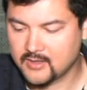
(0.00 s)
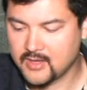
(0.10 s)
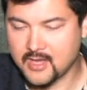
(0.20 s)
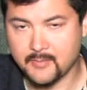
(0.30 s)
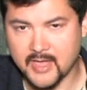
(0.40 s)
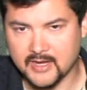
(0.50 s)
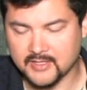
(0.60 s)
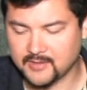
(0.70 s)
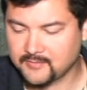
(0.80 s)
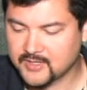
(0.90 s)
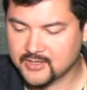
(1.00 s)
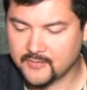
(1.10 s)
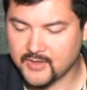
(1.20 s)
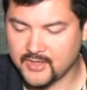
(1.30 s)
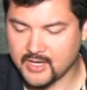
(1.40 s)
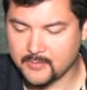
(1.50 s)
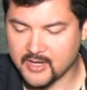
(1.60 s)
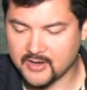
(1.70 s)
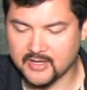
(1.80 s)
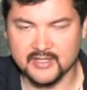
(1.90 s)
the magazine. So if you think
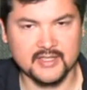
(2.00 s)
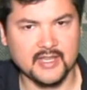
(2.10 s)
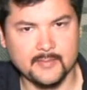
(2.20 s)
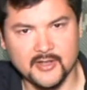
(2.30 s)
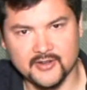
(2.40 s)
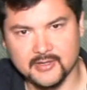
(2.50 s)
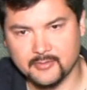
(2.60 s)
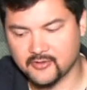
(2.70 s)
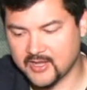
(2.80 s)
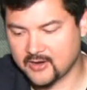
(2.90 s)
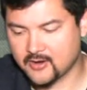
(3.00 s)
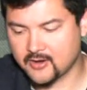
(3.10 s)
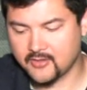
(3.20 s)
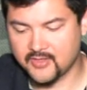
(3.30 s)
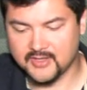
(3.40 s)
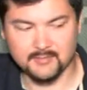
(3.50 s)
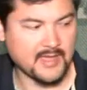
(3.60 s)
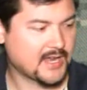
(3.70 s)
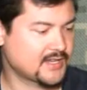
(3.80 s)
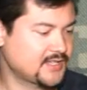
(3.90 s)
about it, think about your typical AR. This
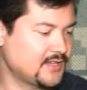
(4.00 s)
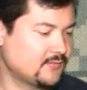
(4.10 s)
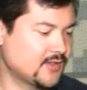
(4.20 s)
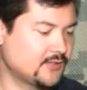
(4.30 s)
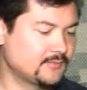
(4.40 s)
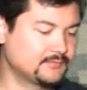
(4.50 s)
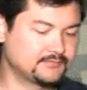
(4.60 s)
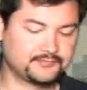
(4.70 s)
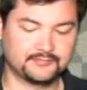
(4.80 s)
magazine well,